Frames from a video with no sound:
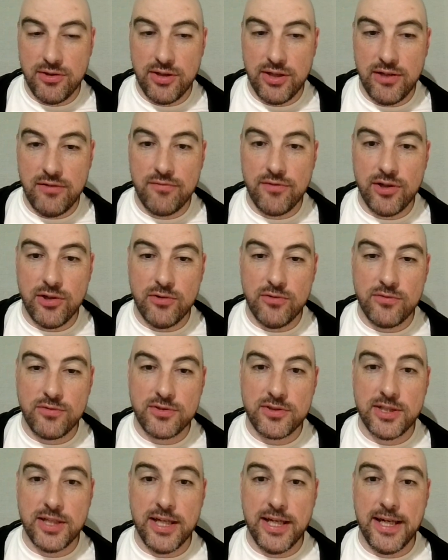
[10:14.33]
that
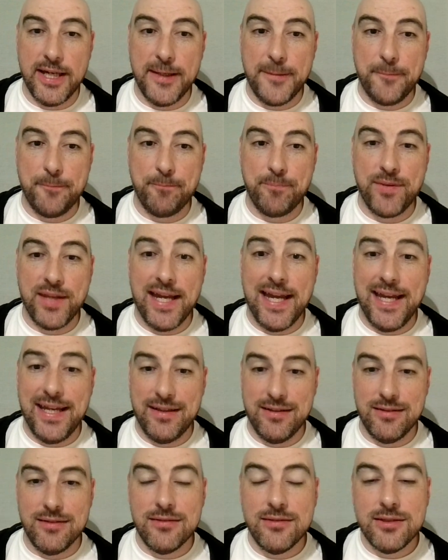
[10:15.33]
involves
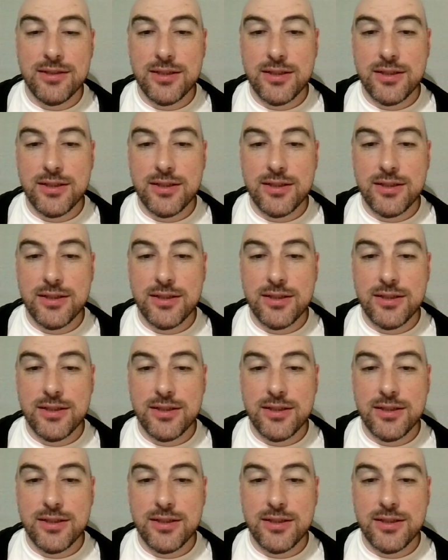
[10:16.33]
ale.